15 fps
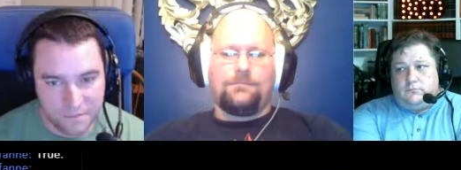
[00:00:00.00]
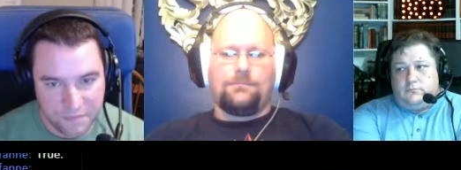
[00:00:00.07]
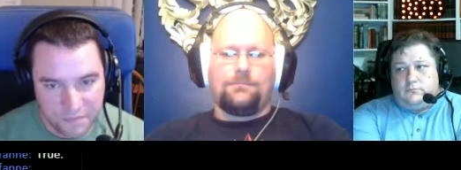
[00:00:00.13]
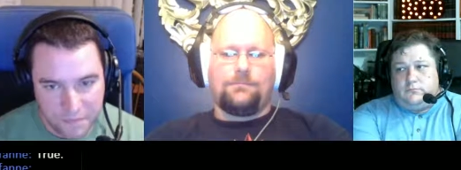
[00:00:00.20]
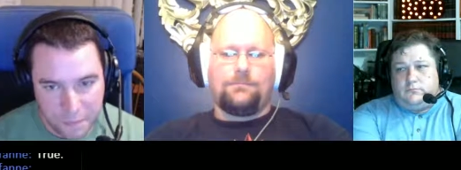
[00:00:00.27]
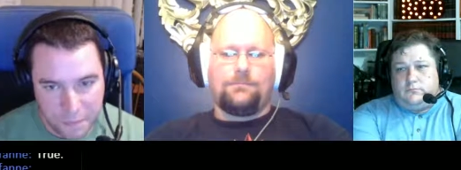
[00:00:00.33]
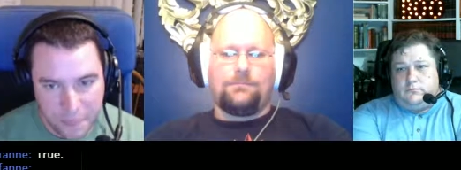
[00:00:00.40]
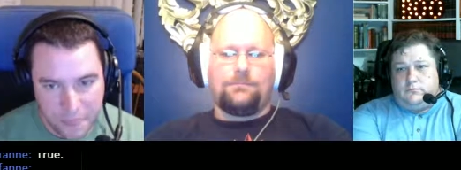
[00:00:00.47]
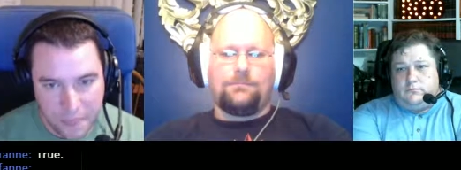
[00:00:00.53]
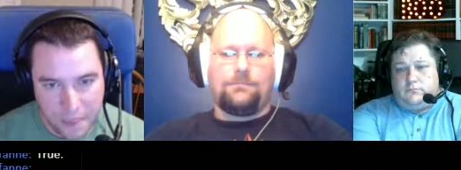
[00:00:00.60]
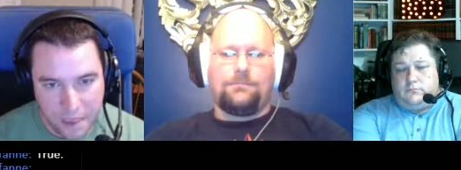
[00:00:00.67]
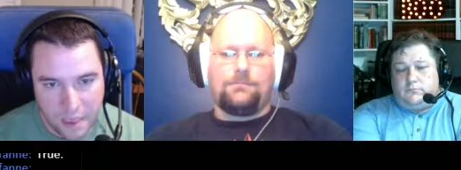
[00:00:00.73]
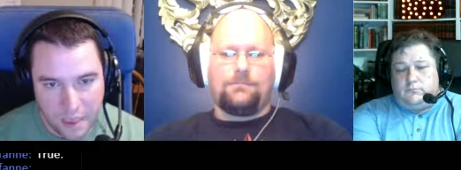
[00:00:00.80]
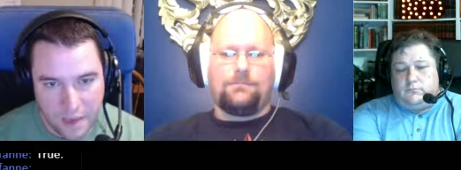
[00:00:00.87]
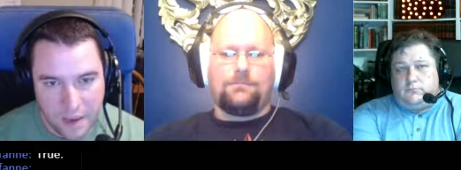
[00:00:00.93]

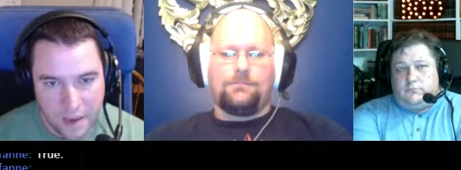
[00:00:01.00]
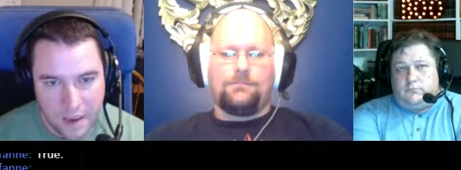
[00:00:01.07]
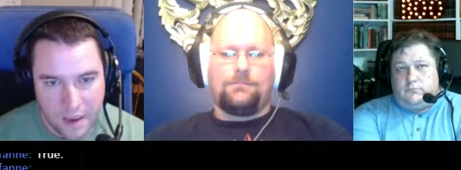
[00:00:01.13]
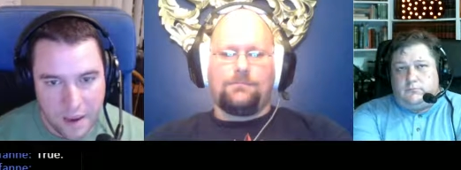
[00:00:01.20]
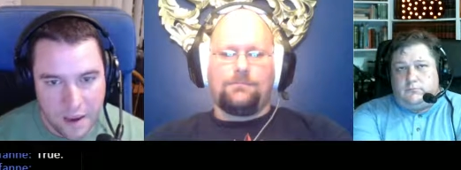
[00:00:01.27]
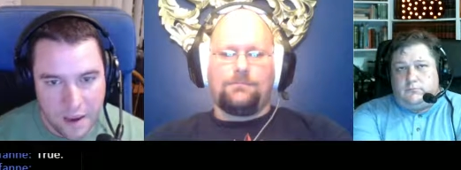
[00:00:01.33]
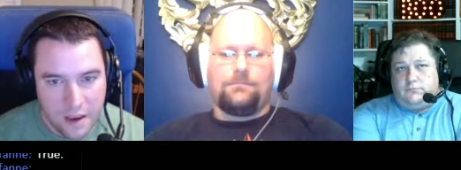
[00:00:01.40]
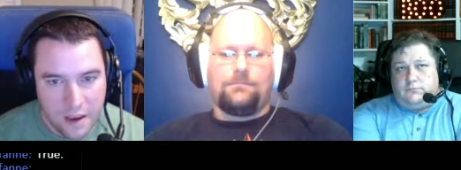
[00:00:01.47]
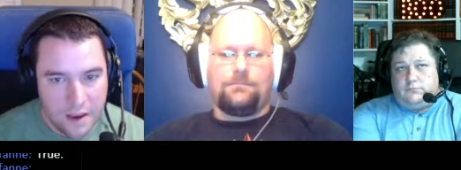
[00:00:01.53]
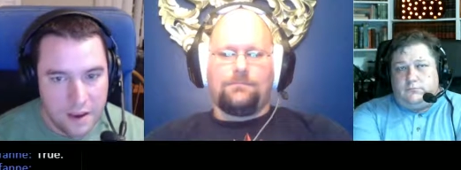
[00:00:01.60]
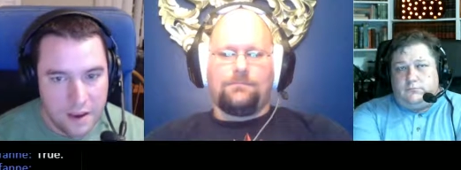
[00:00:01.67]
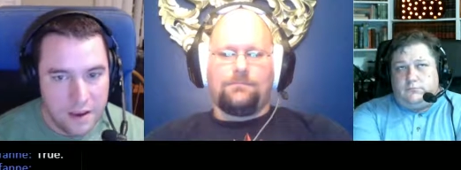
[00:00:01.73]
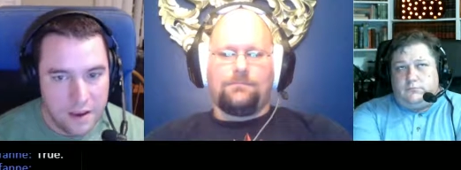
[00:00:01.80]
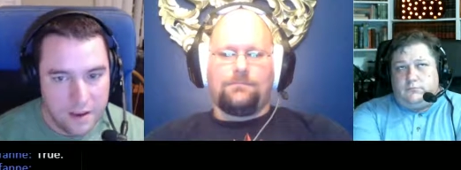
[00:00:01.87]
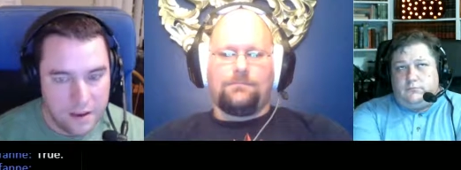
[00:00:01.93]

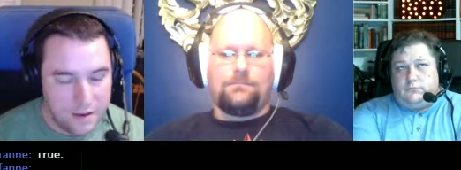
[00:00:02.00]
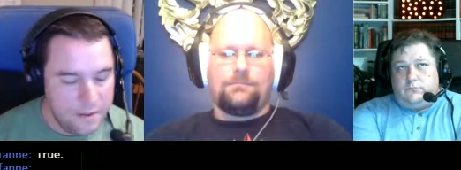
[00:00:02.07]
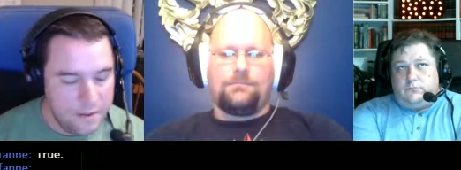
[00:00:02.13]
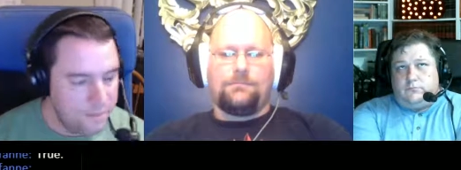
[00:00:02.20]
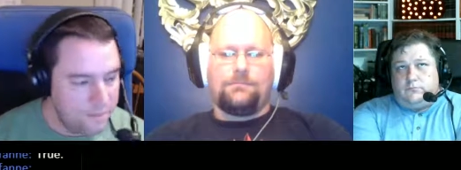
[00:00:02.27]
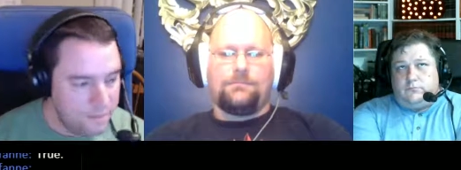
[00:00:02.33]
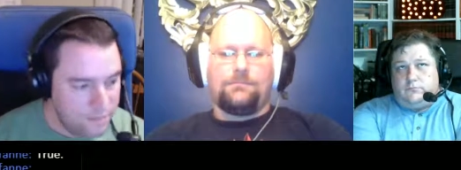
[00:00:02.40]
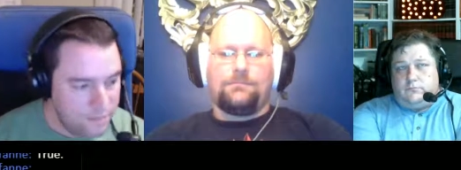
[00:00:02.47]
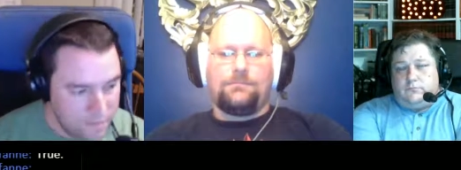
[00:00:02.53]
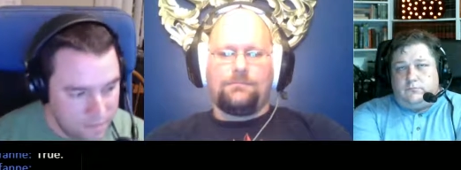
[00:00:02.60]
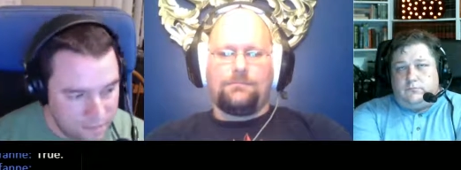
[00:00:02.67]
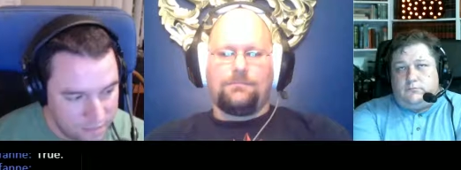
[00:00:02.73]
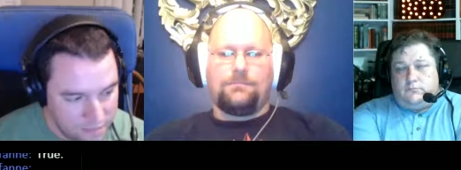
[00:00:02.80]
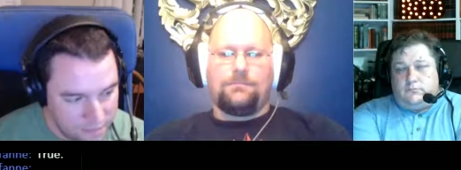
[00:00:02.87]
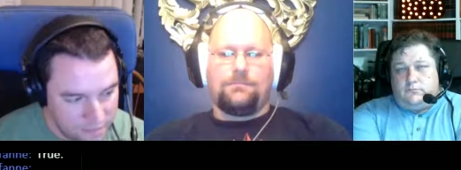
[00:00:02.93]

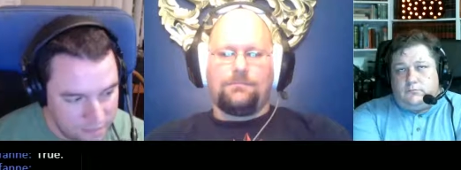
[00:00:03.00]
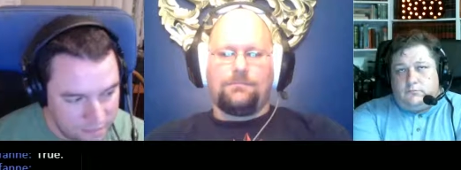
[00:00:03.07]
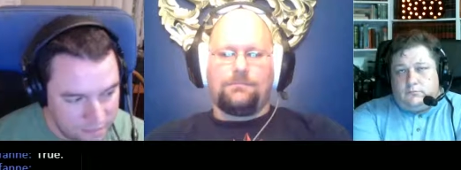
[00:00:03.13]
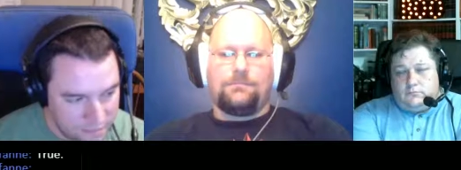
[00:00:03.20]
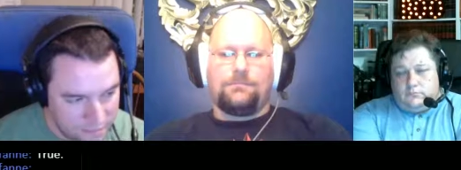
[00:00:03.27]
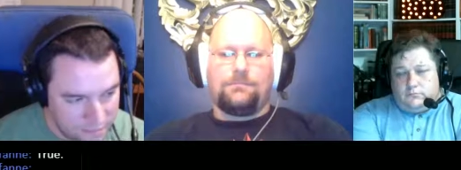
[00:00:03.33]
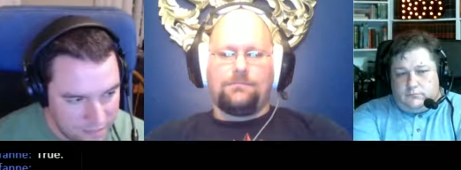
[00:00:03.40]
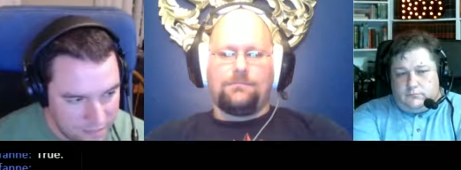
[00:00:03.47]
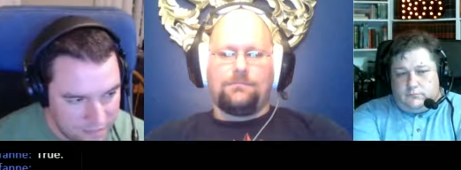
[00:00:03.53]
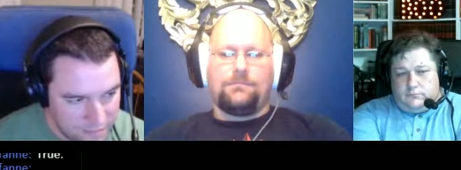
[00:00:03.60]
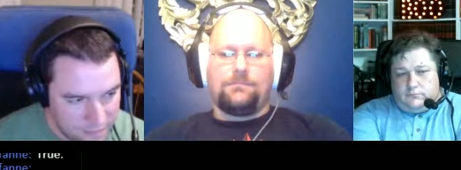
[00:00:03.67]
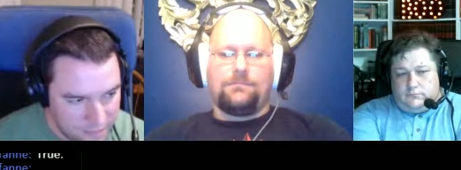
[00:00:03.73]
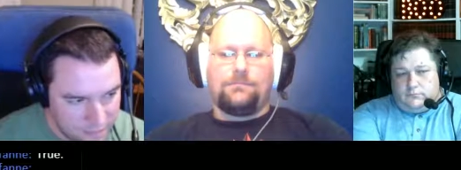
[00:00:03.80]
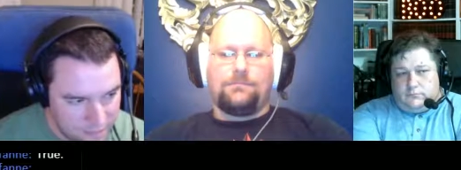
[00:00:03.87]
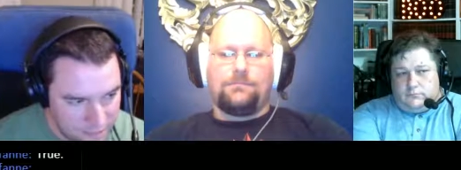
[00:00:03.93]

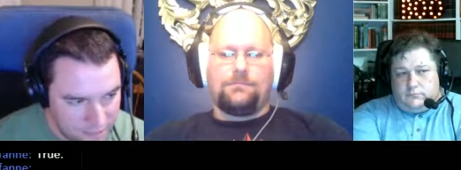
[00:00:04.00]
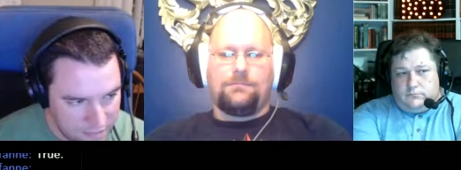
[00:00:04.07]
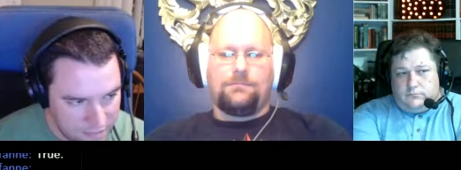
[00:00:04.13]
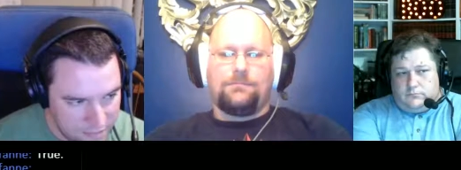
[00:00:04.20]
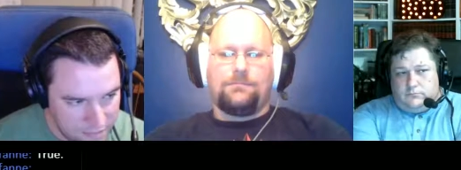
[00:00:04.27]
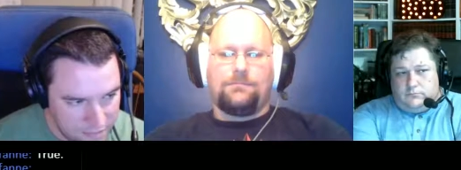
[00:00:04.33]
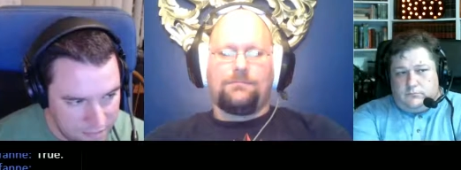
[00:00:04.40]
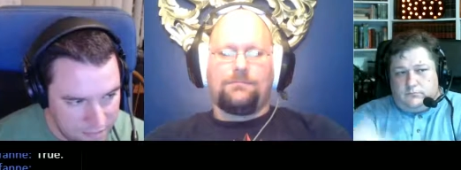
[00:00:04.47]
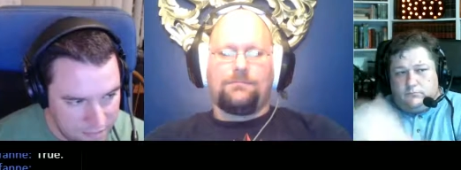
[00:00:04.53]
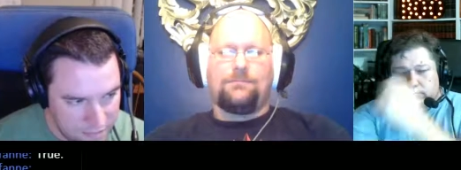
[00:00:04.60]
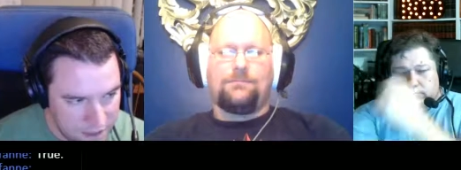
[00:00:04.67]
[no speech]